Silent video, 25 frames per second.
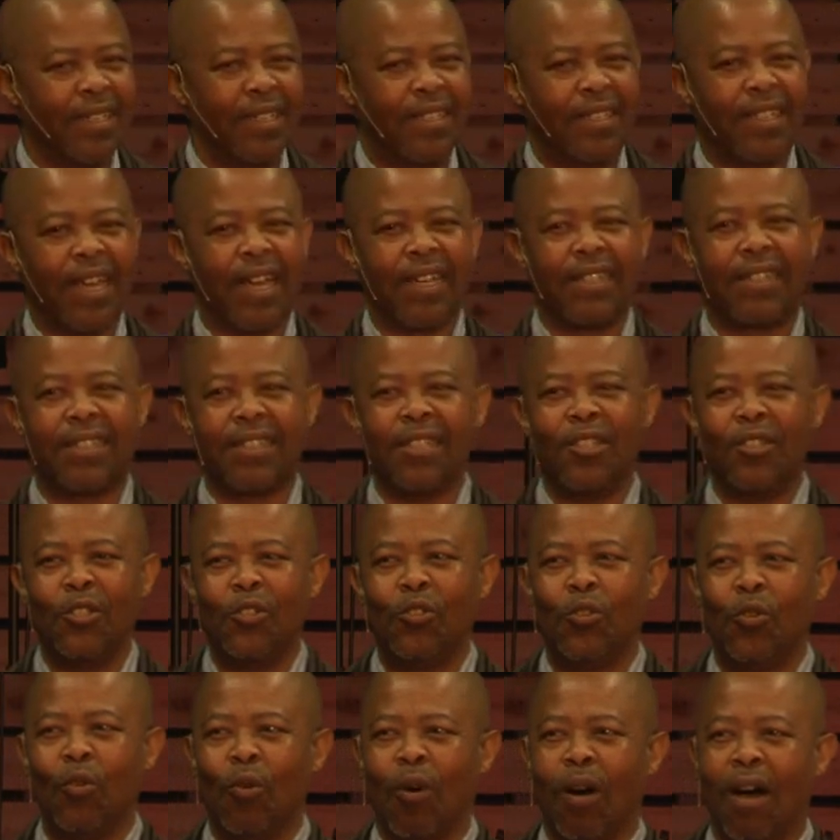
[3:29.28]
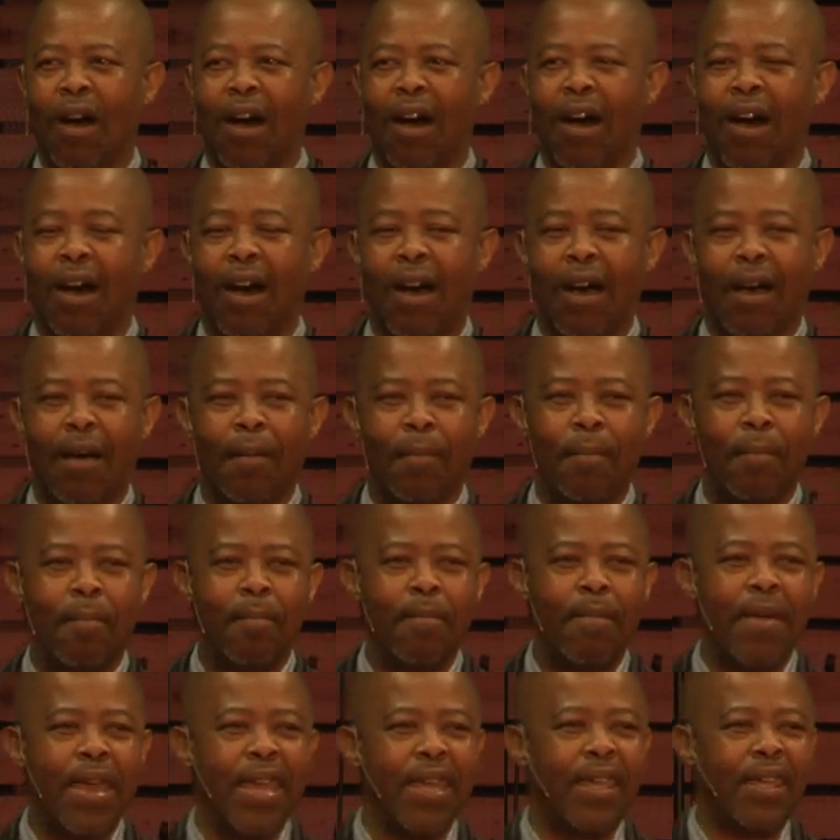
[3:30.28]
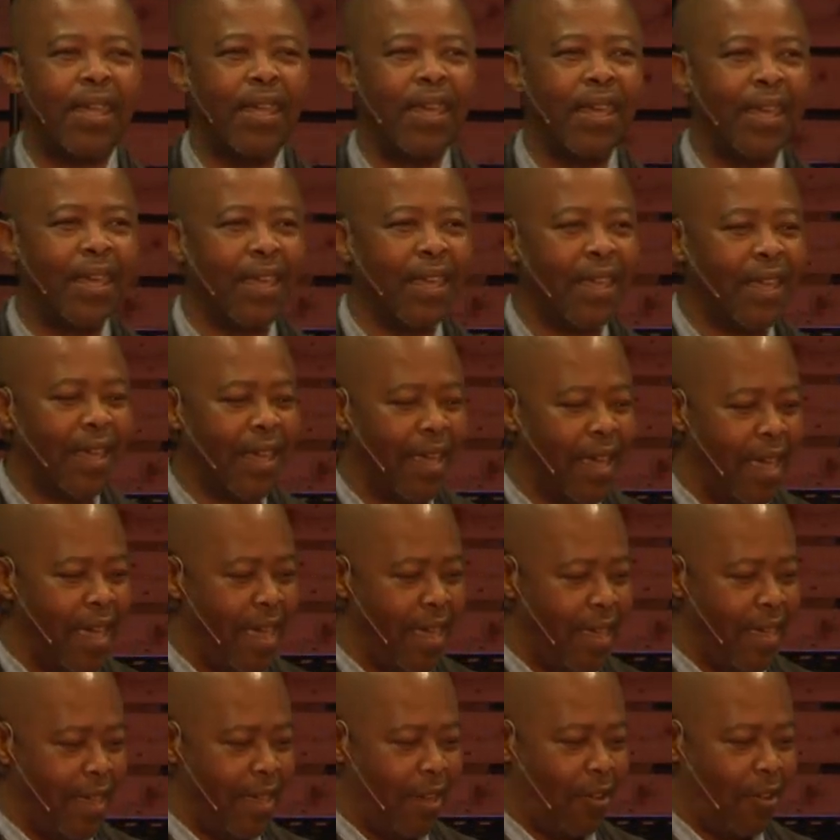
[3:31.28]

that you are making a